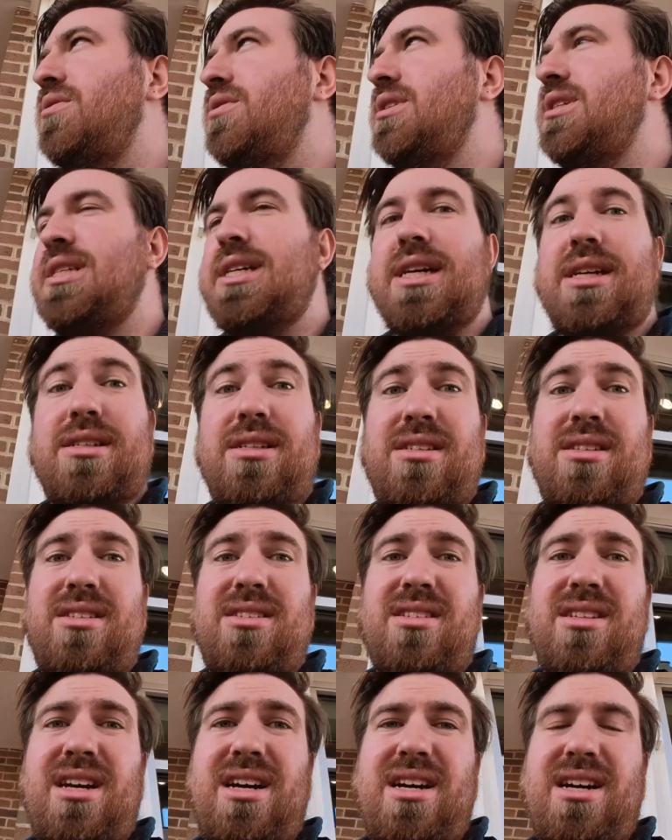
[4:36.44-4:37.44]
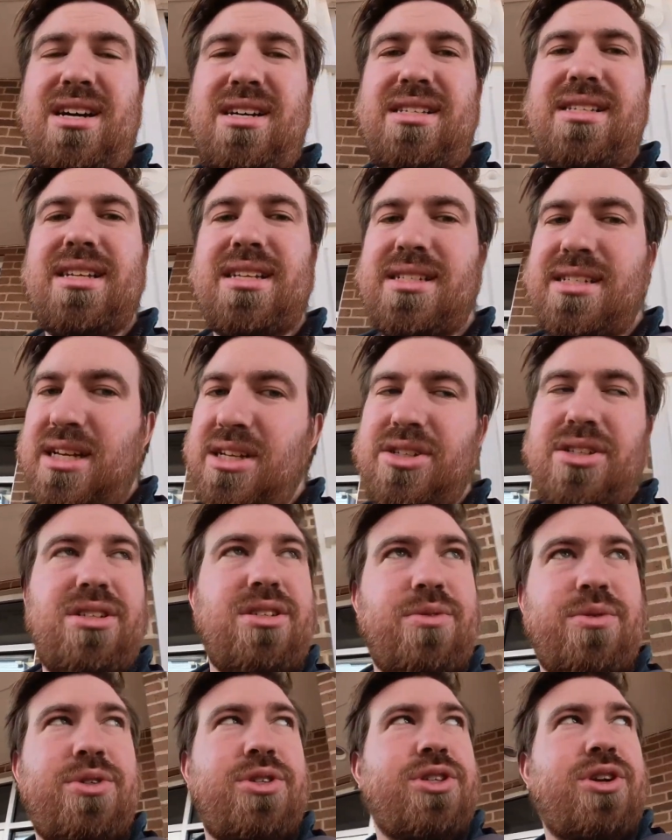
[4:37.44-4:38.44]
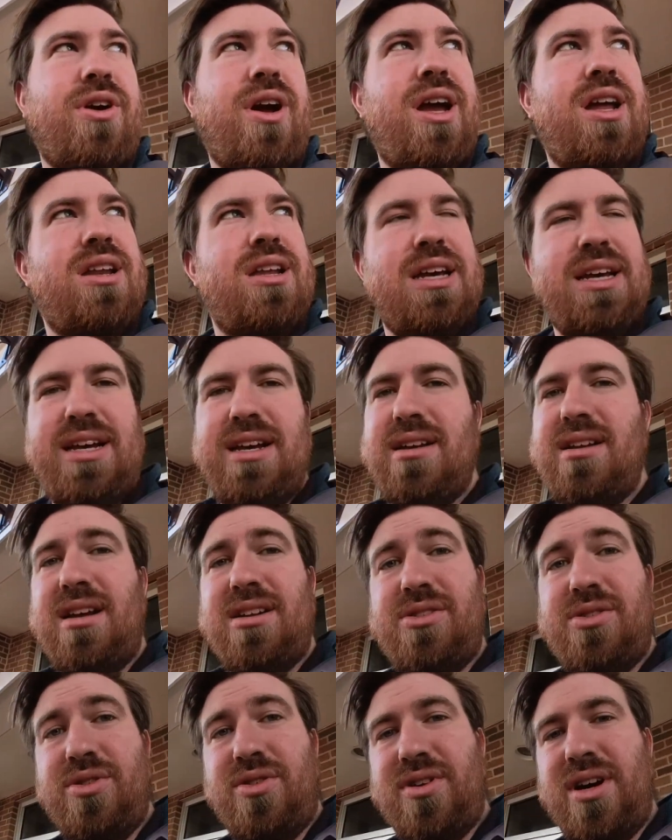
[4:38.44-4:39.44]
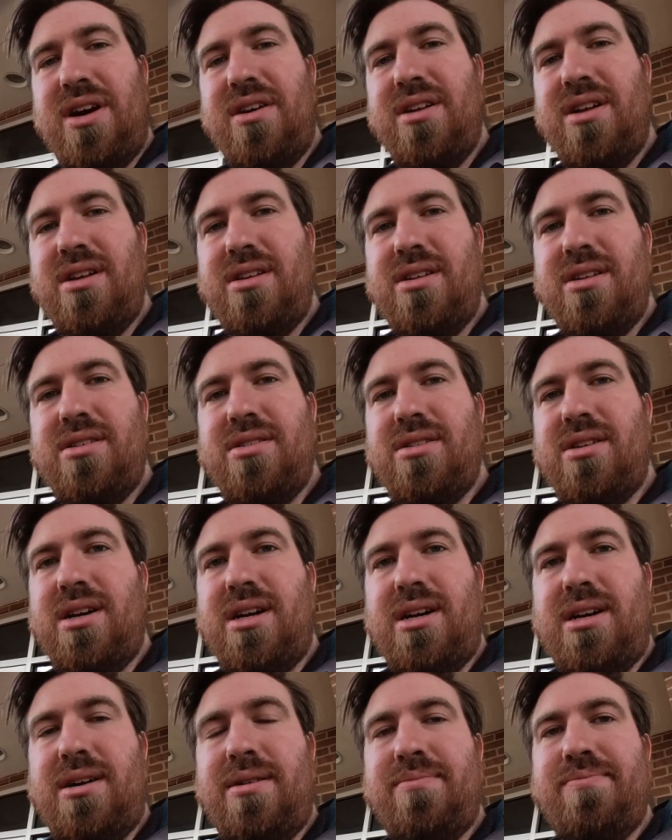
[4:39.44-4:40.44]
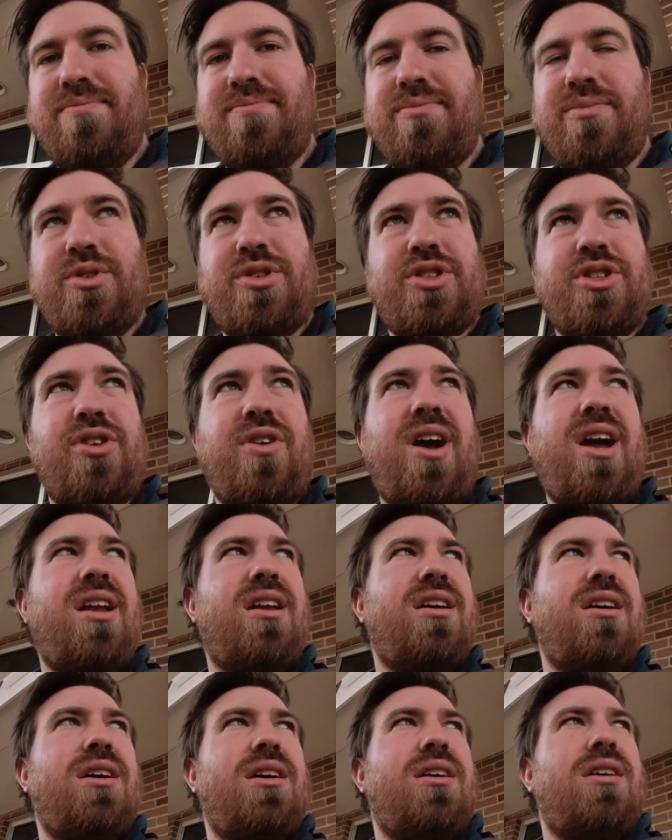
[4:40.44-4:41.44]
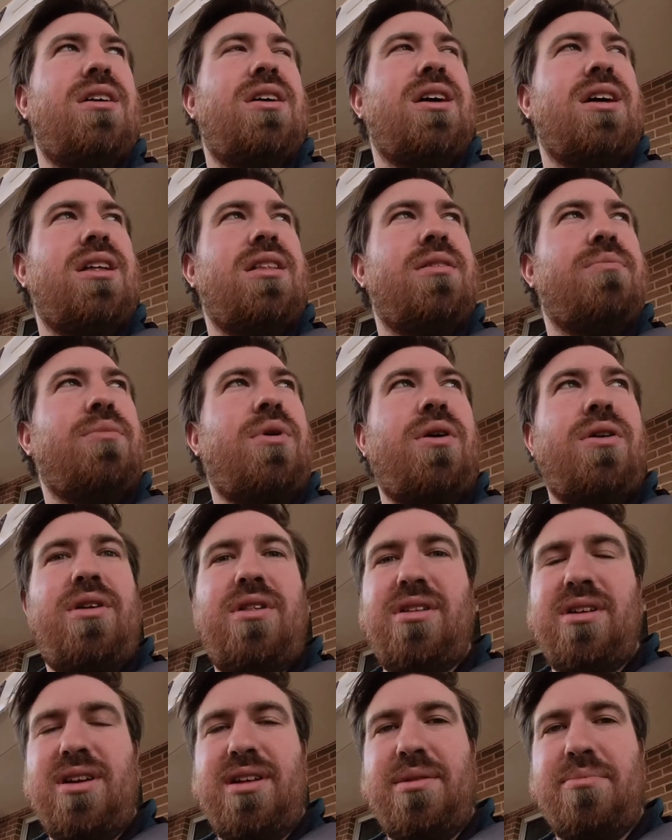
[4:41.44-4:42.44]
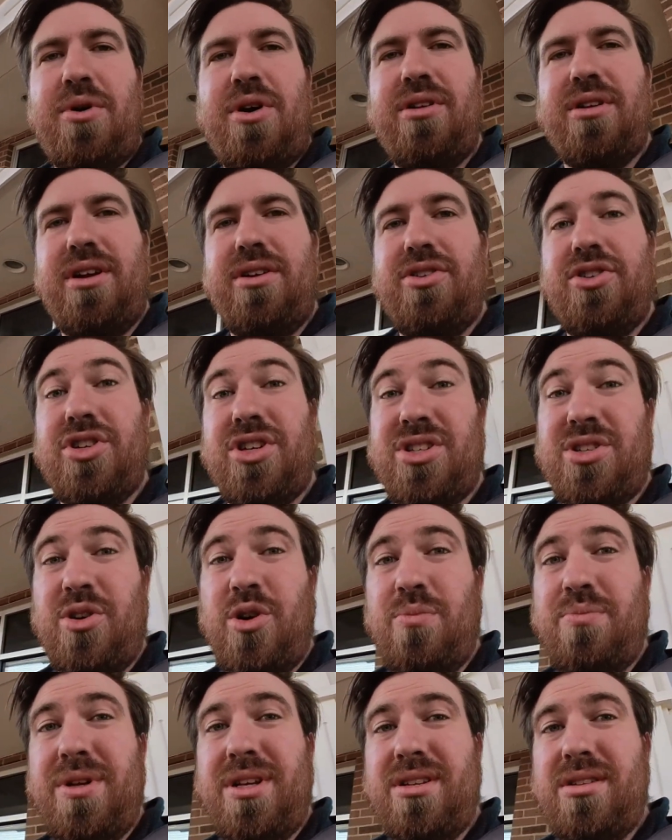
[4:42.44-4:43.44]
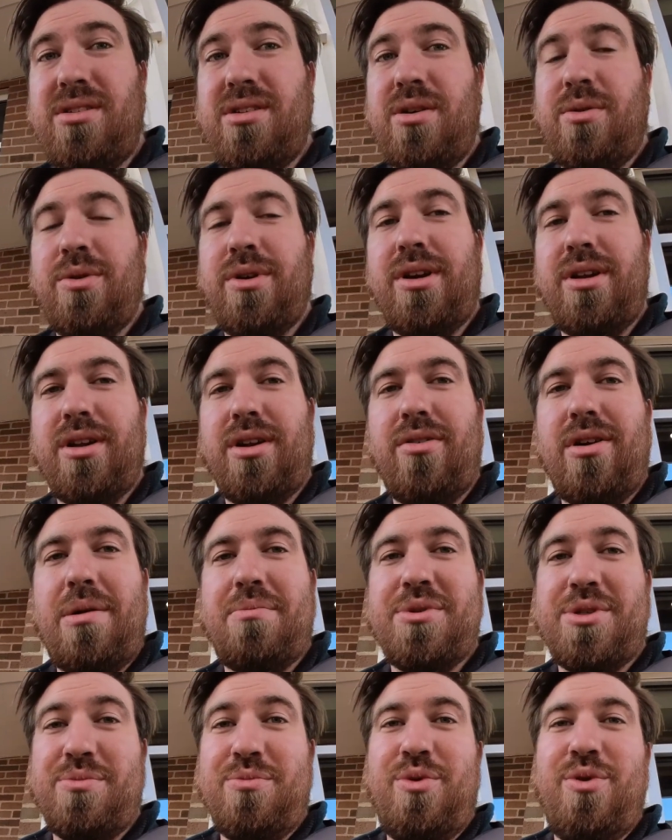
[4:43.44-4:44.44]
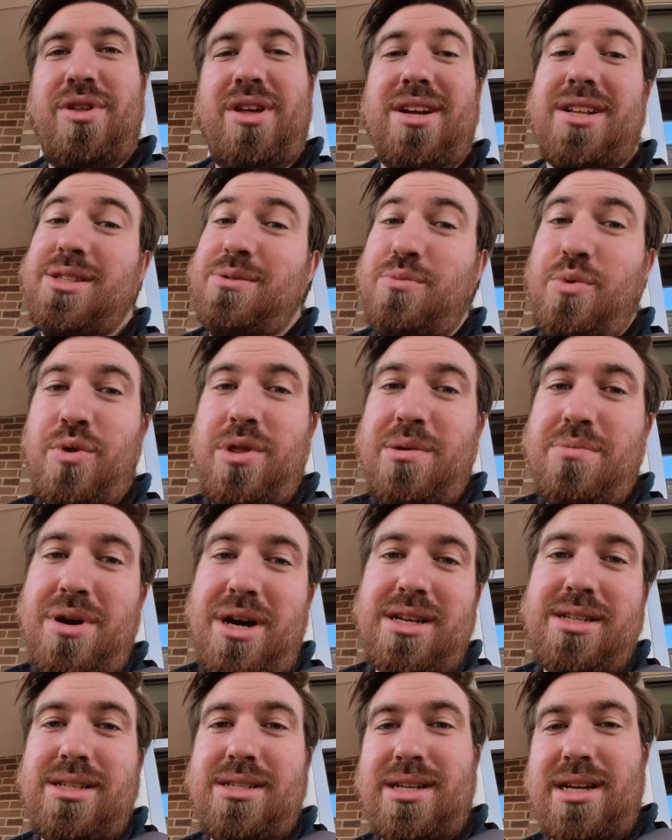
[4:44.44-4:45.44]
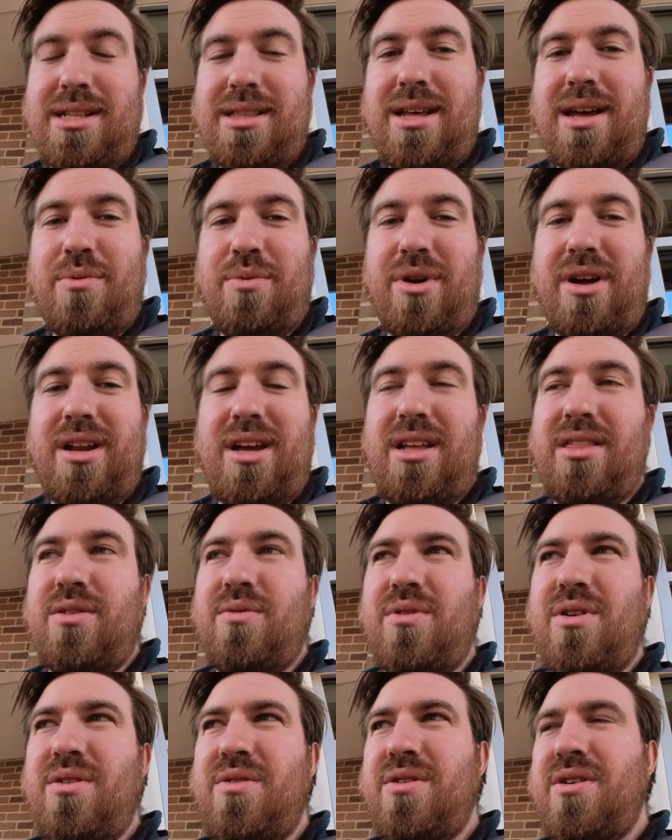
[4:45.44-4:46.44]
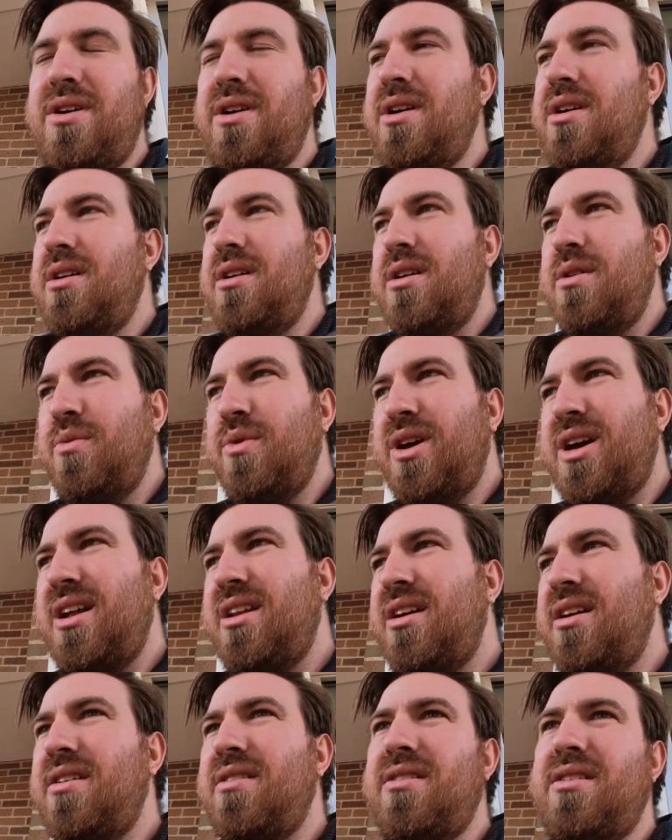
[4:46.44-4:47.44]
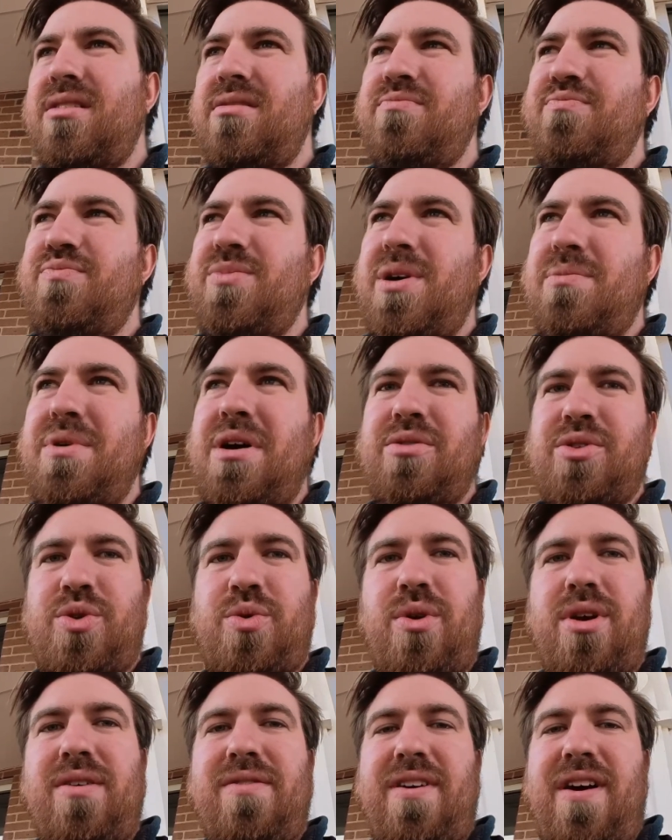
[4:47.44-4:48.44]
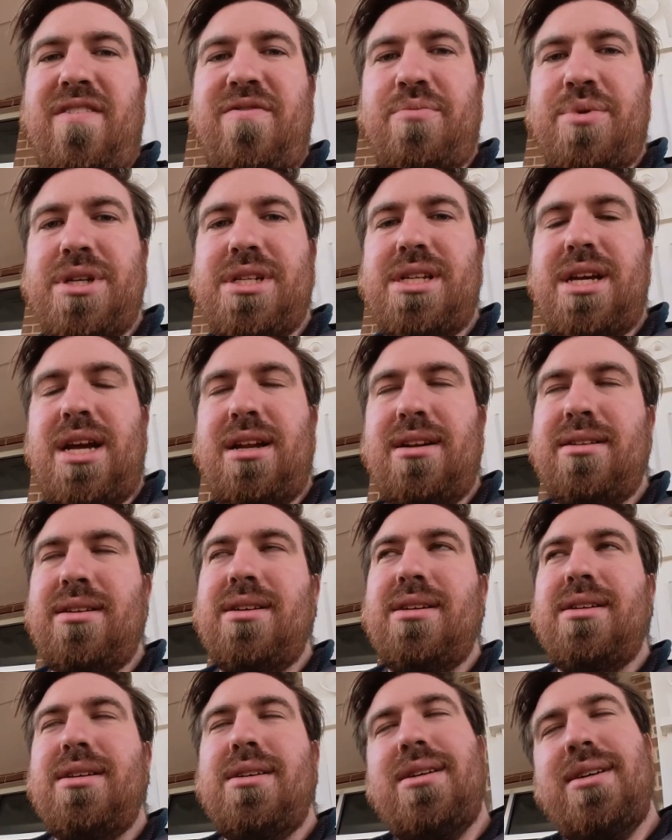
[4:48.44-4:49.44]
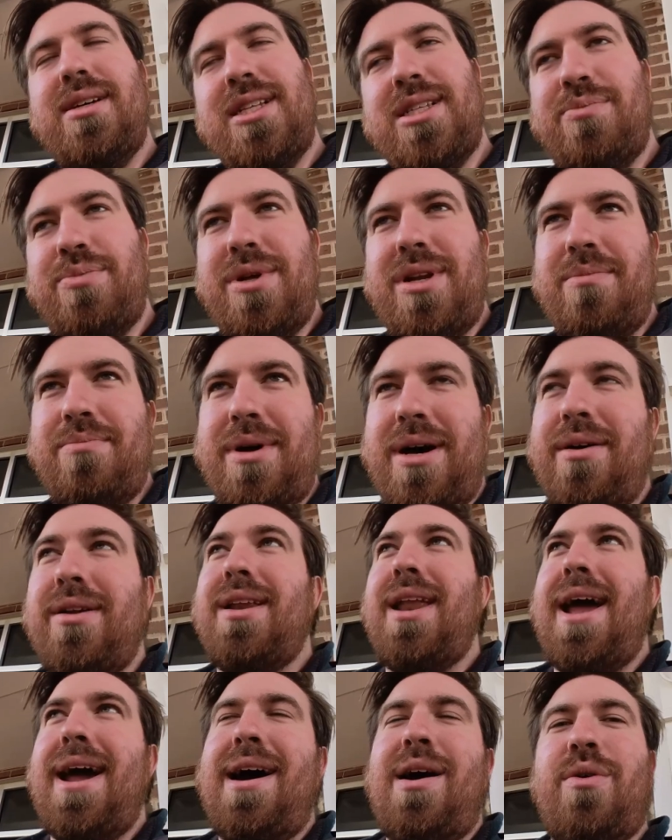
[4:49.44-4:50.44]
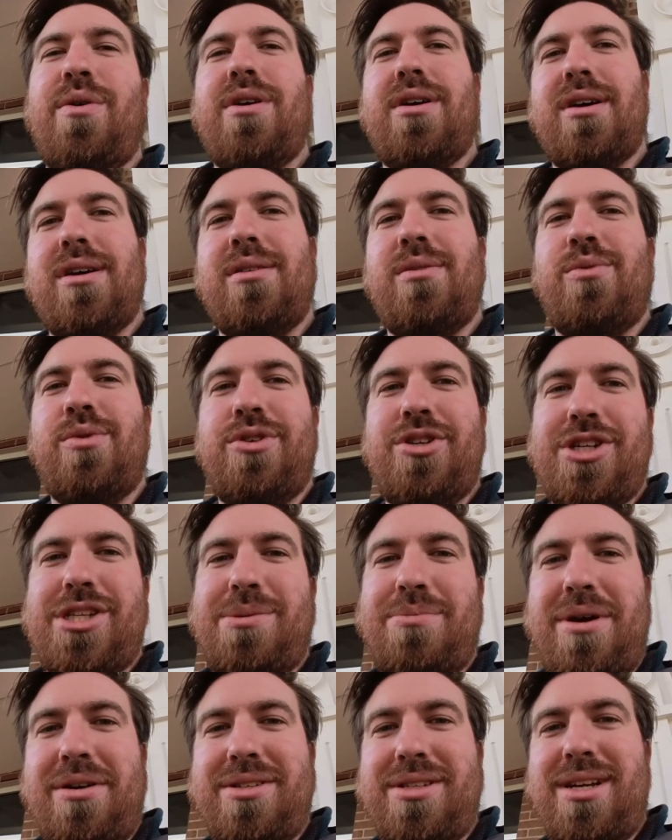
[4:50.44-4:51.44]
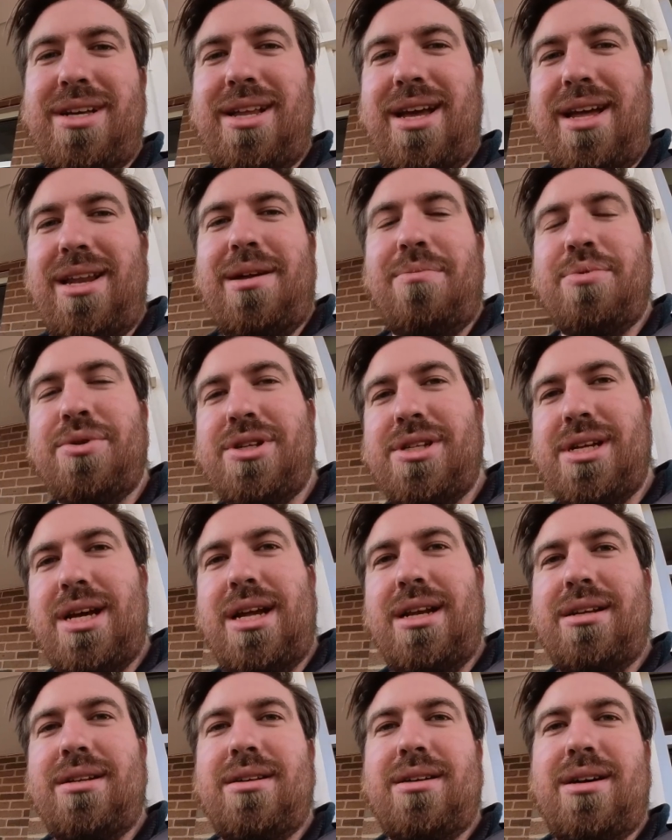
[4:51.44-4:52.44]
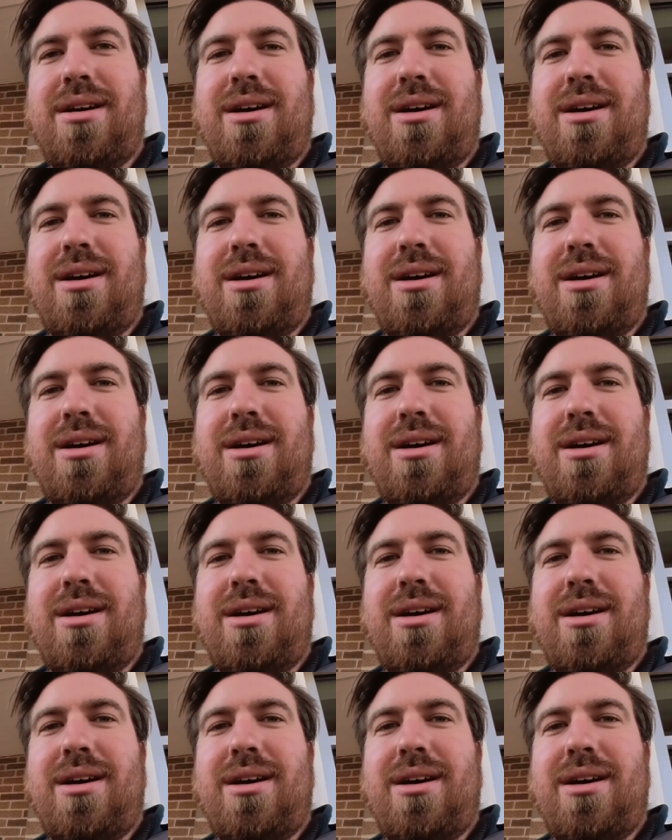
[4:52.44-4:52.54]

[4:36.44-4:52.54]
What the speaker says: six stations, which is great. Not too crowded, which is great. The mall here just opened, so we're going to grab a smoothie at Smoothie Bus, and then we're going to hit the road. We got here at about 25%. It's been about an hour. We're just about to hit 80%.